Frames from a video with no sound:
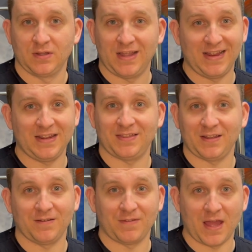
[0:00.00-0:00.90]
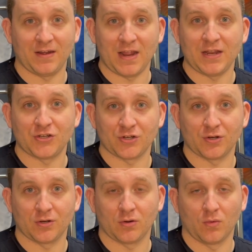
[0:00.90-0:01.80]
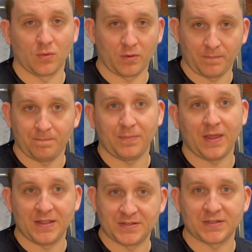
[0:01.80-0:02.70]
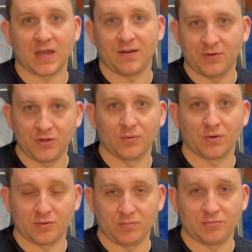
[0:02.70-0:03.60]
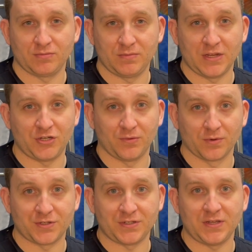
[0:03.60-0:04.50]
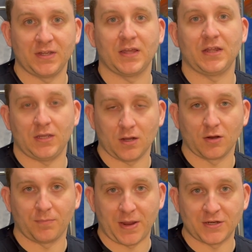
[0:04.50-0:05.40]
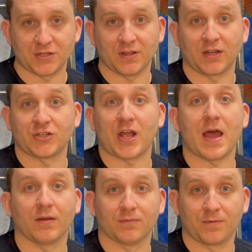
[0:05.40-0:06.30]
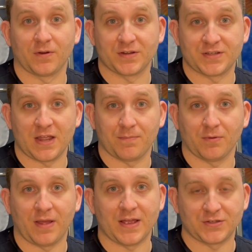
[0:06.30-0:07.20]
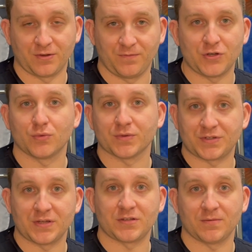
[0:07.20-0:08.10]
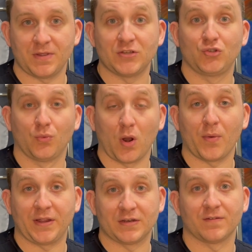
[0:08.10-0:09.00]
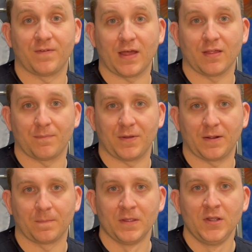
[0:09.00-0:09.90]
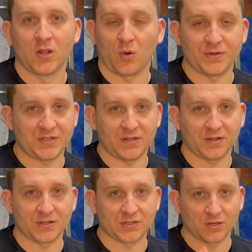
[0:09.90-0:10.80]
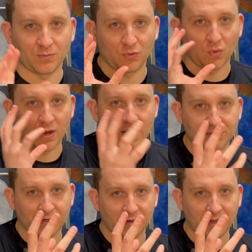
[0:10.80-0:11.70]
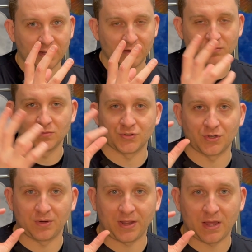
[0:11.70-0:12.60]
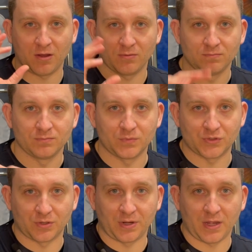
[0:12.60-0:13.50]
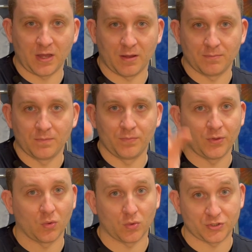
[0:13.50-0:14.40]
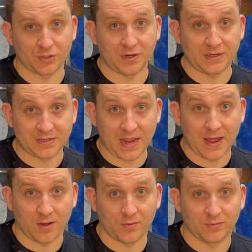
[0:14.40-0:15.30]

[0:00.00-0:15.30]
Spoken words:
Anything of that nature? Or is this kind of a newer issue we're seeing in a younger patient, like a child, for example, as their visual system is growing and developing? Are we seeing a concern with one eye turning in, turning out, turning up, or turning down?